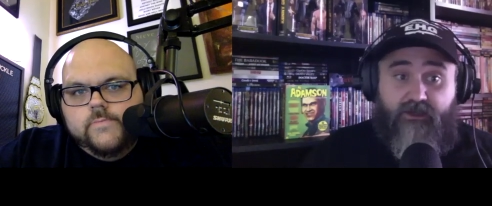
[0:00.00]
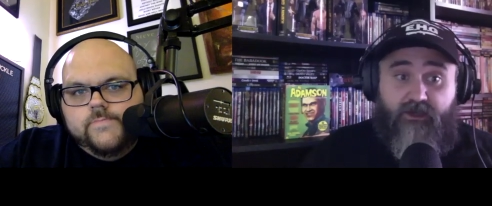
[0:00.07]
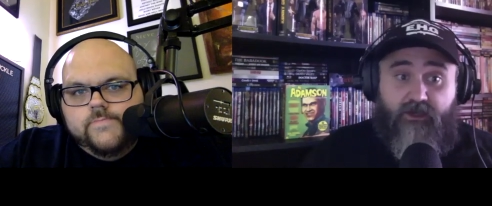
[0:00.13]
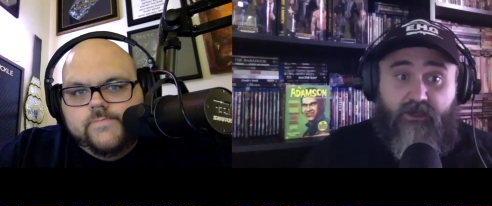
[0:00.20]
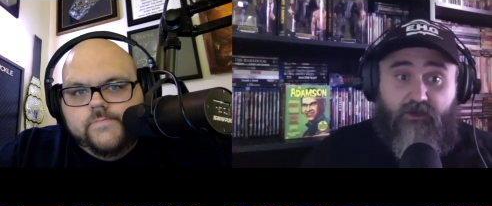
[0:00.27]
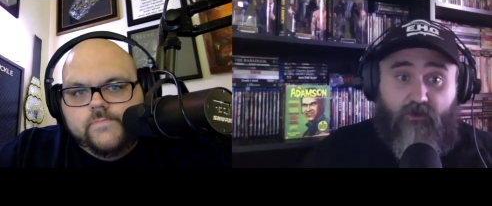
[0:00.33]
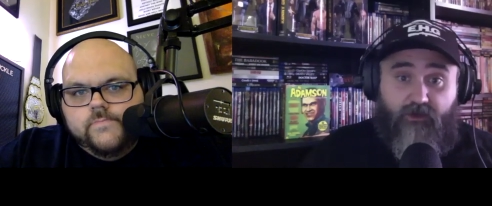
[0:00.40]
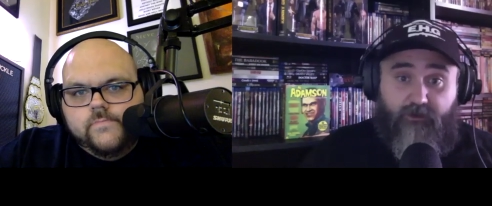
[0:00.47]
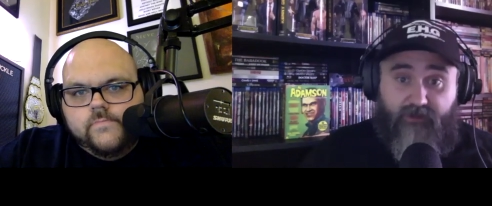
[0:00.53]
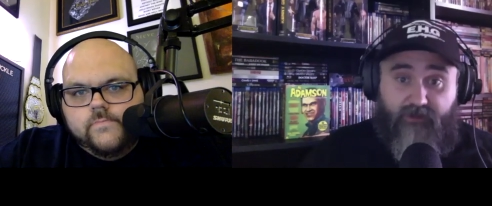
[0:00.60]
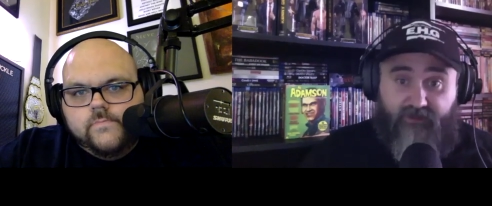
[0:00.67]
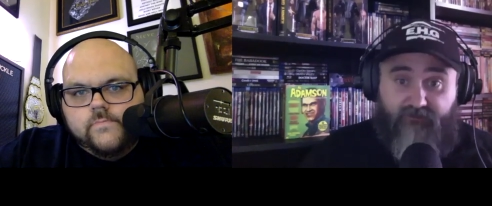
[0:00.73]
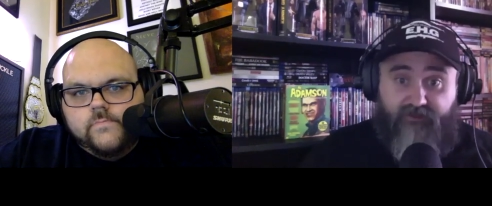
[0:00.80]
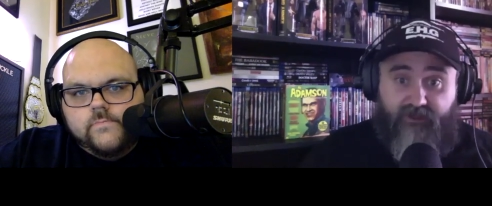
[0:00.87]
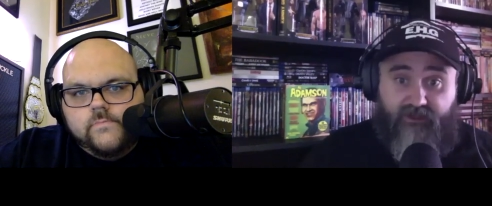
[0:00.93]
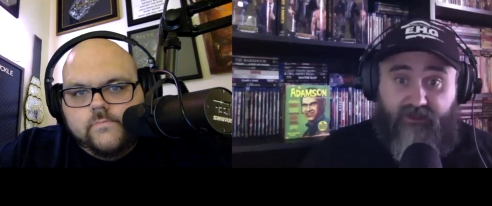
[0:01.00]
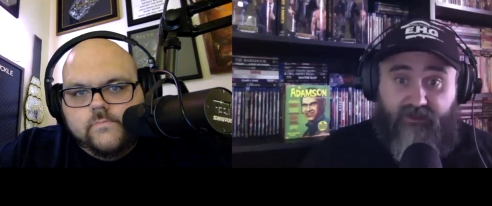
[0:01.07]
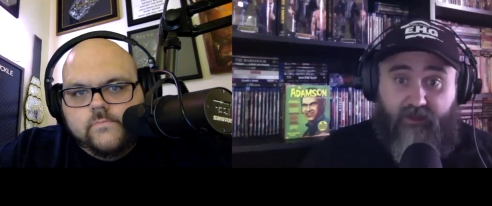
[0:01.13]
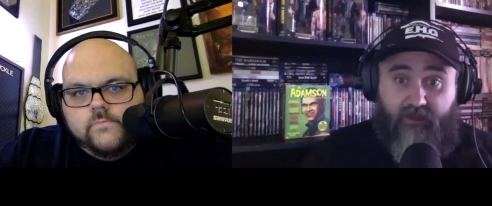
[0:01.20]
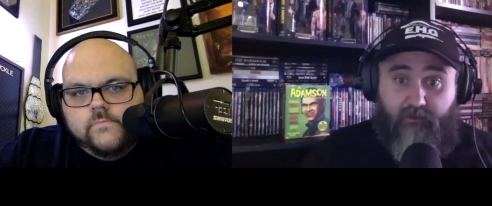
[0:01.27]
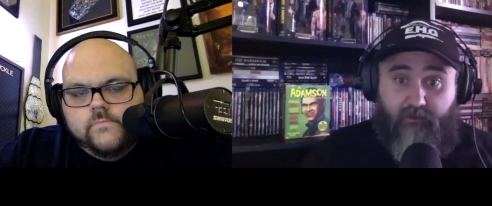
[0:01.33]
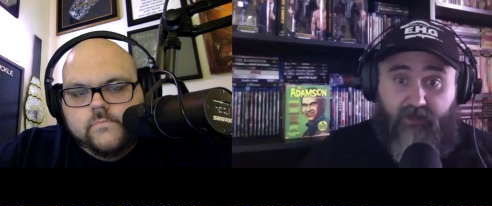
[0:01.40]
Speaker 1: going to be defending that
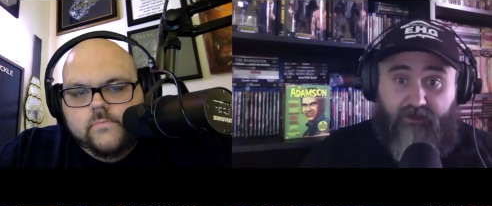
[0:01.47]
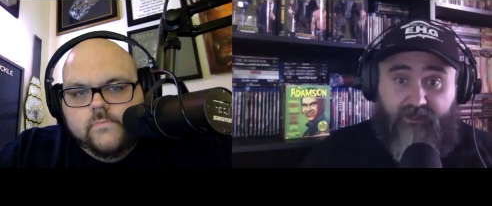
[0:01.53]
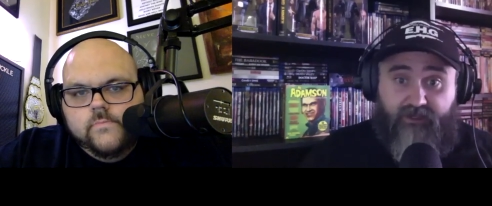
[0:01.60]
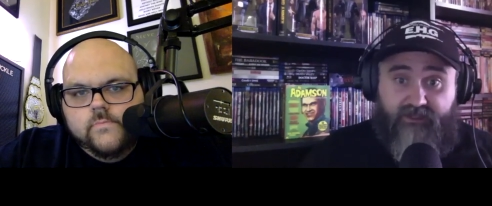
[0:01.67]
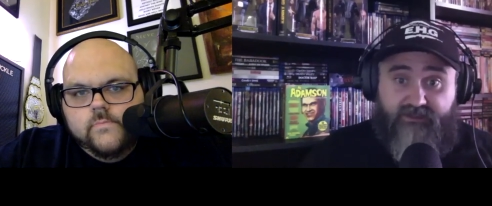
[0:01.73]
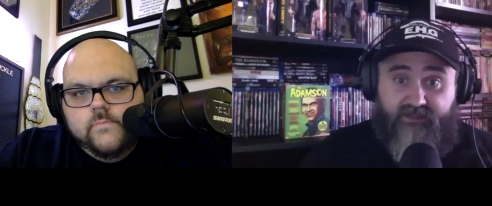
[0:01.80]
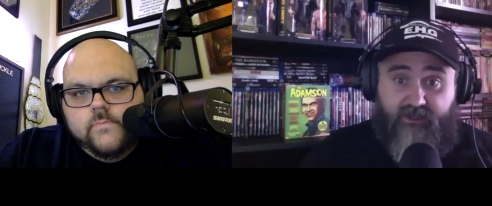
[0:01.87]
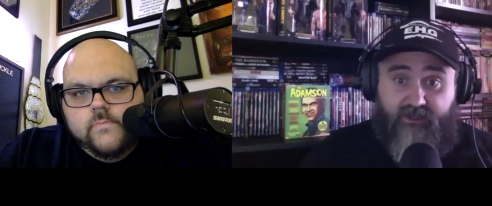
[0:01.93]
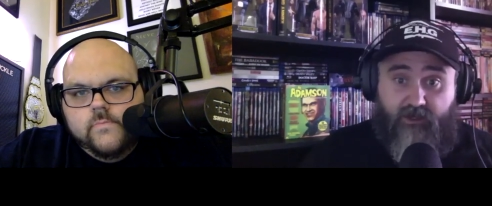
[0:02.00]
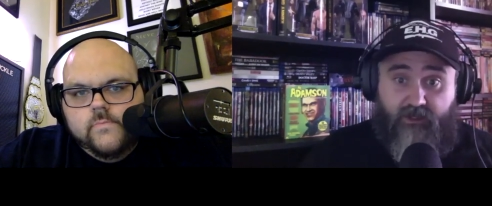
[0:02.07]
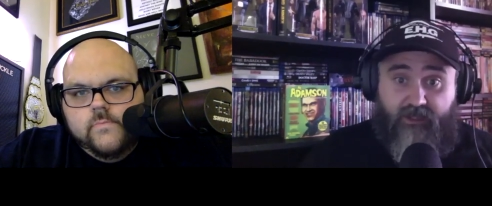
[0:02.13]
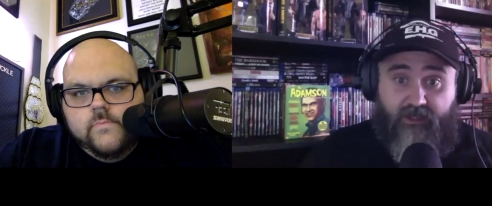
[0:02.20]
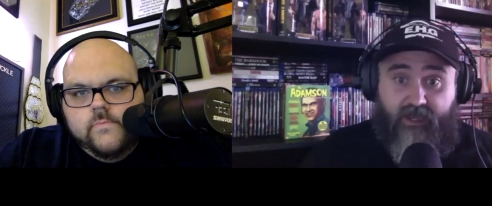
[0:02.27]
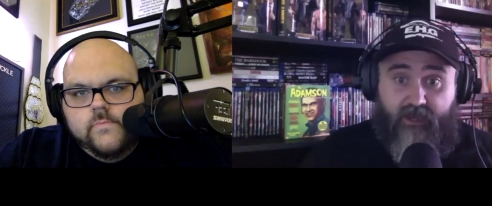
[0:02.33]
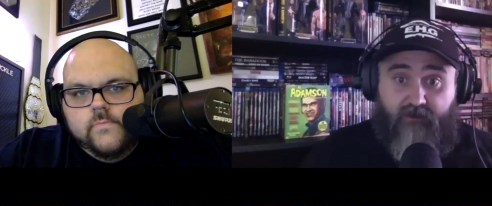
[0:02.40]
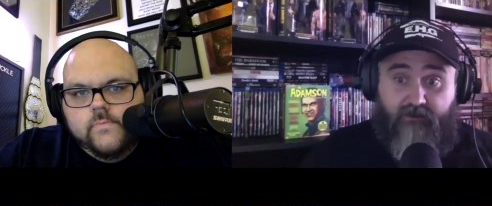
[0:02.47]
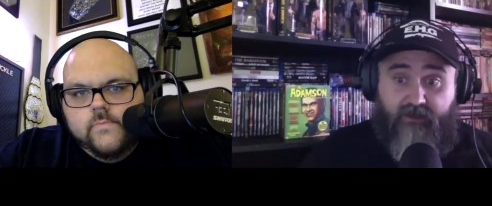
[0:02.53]
belt against at All Out?